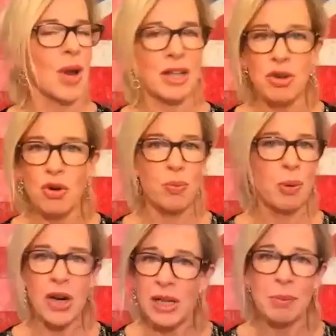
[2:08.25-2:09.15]
And you're
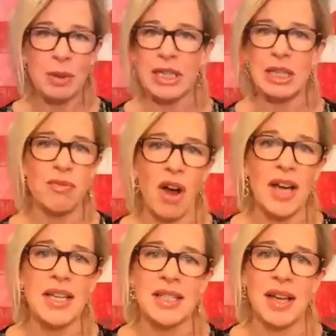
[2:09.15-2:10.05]
completely
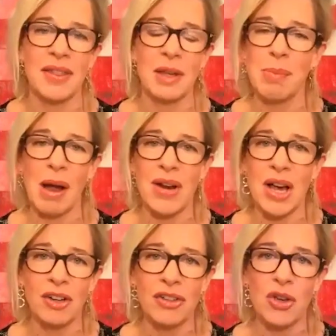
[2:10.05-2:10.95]
right, I think, Barry,
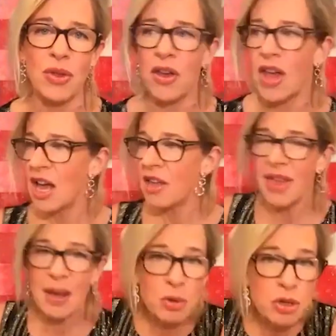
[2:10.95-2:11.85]
aren't you? That
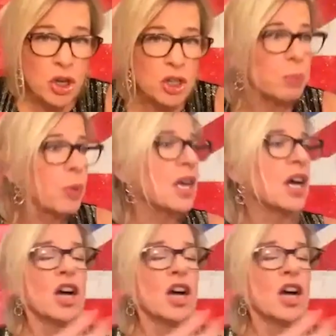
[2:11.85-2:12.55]
they will just be